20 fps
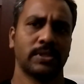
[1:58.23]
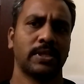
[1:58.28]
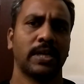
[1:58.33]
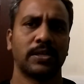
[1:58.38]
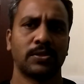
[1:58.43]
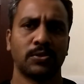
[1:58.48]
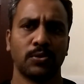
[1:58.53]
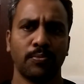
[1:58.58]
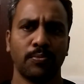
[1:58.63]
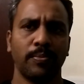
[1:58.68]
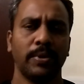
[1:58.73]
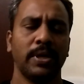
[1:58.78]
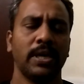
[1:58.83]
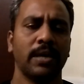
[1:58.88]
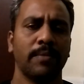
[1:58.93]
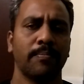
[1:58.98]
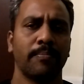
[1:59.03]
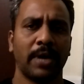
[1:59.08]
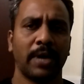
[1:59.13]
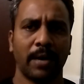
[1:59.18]
there should be
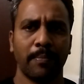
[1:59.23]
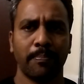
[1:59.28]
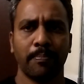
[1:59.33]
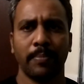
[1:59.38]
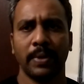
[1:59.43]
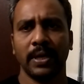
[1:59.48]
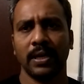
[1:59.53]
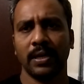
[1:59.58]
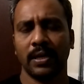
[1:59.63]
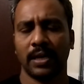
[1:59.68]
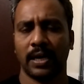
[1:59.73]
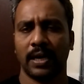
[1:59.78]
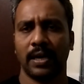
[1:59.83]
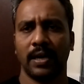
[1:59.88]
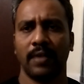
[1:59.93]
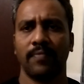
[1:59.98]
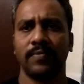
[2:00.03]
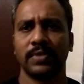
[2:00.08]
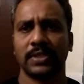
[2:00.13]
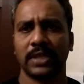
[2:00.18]
a mapping
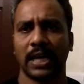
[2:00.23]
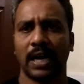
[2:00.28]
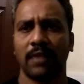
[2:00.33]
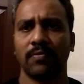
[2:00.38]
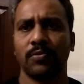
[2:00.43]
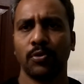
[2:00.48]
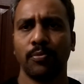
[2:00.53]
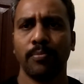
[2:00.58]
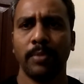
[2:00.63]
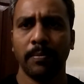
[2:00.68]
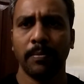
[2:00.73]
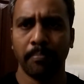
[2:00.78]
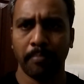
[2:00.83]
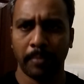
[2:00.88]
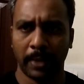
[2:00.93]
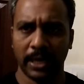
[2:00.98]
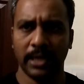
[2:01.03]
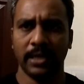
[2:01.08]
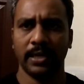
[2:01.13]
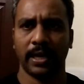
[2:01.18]
which have to be
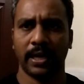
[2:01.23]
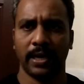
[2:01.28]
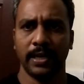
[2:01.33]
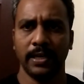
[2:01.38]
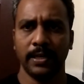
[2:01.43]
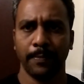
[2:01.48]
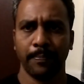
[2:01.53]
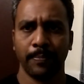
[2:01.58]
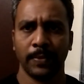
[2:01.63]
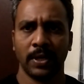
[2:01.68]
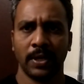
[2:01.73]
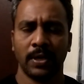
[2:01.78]
maintained.